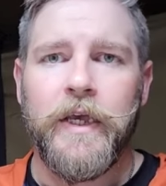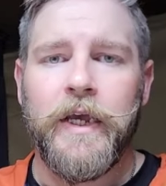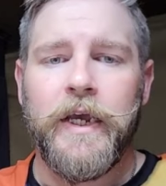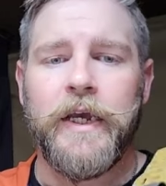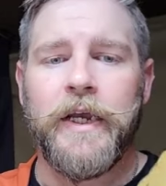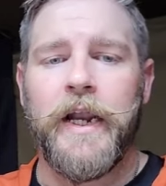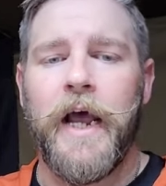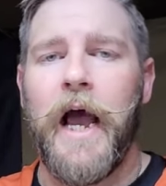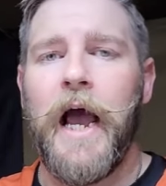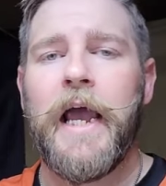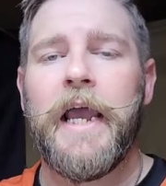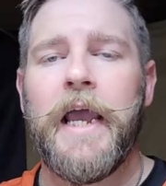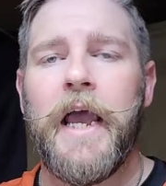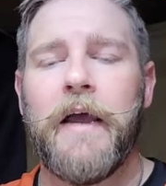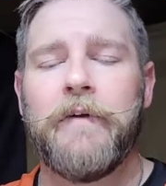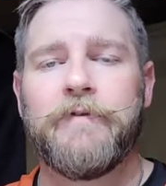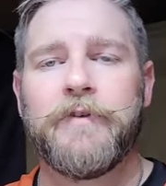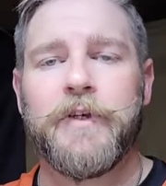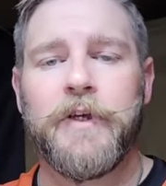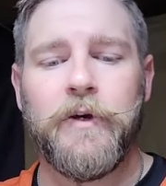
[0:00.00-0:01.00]
and I
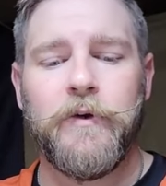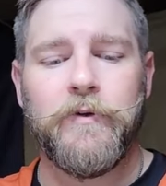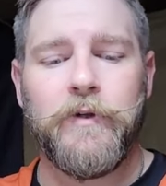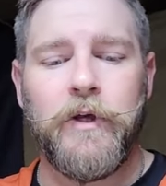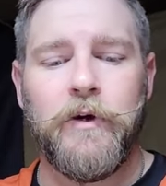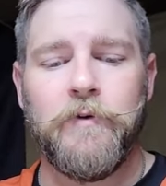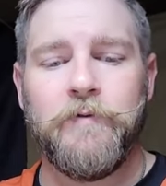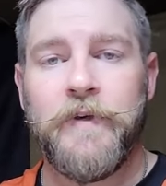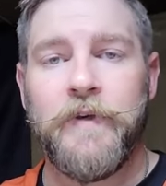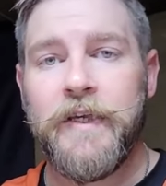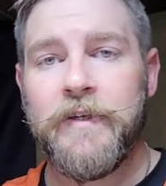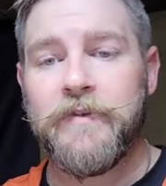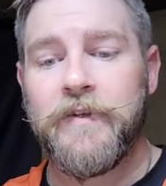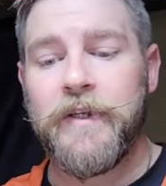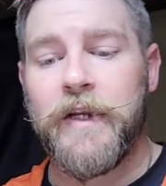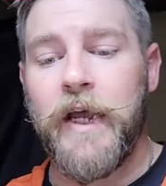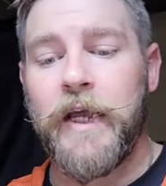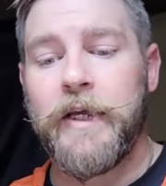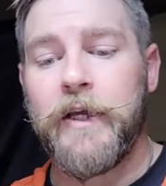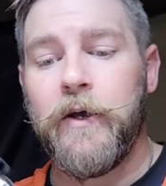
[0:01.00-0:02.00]
have to go low vis
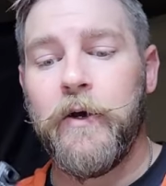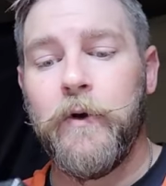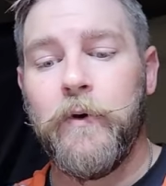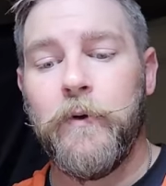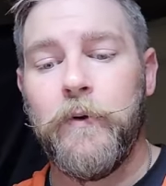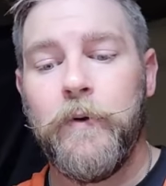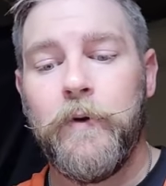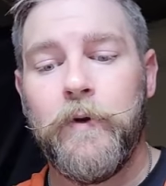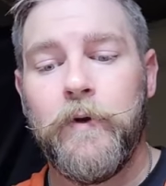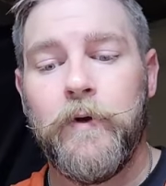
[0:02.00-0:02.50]
and I go,